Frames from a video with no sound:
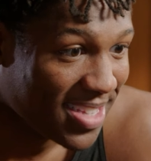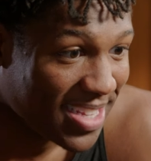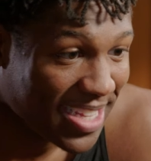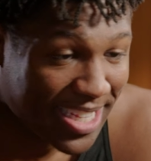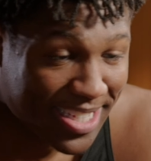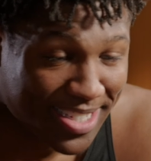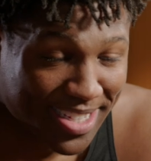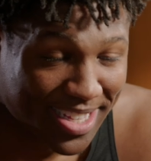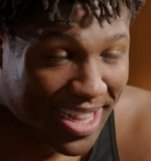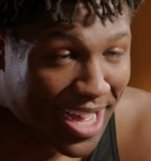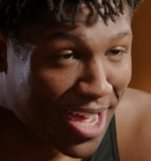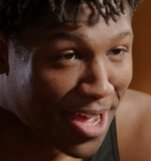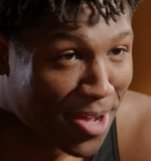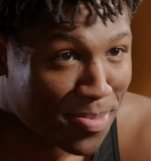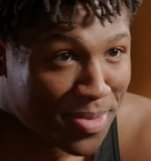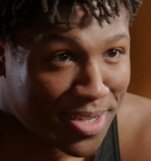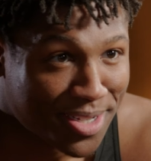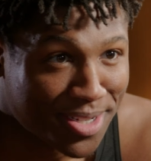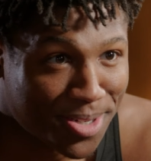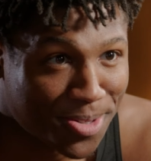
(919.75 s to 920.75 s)
he's
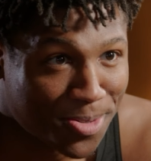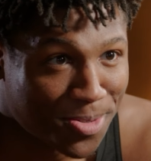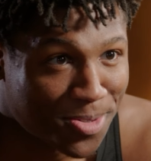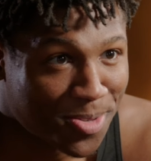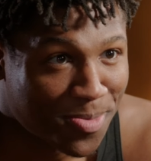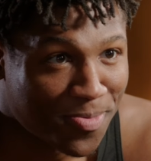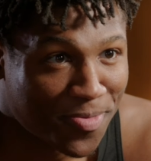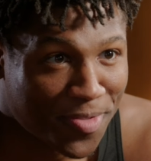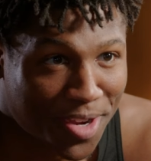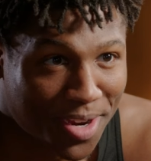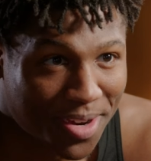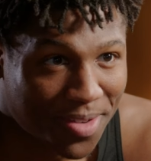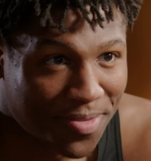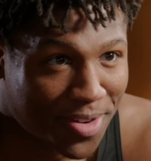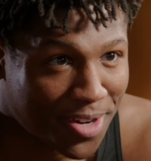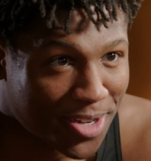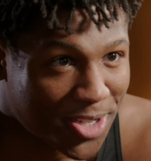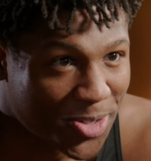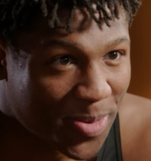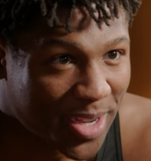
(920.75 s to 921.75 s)
allowed me to do some very,
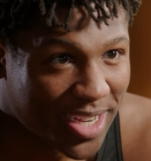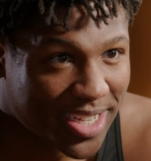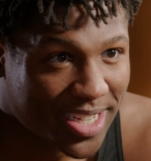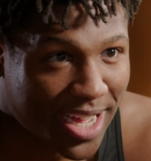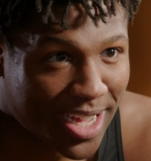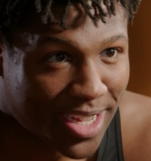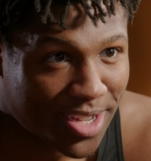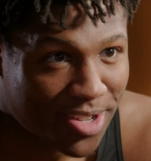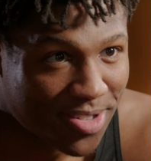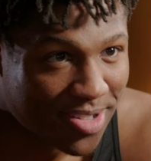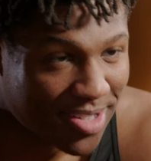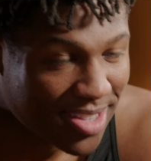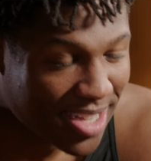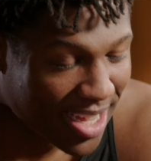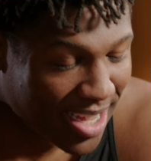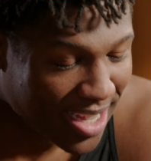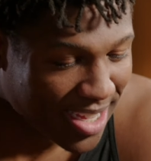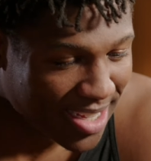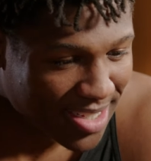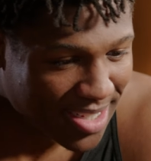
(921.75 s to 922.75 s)
very spectacular
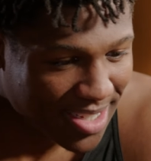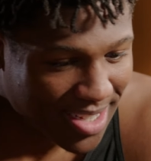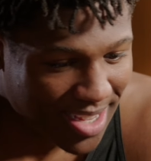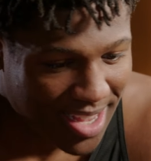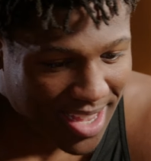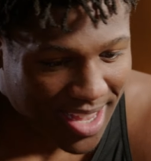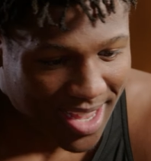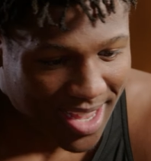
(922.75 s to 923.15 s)
things.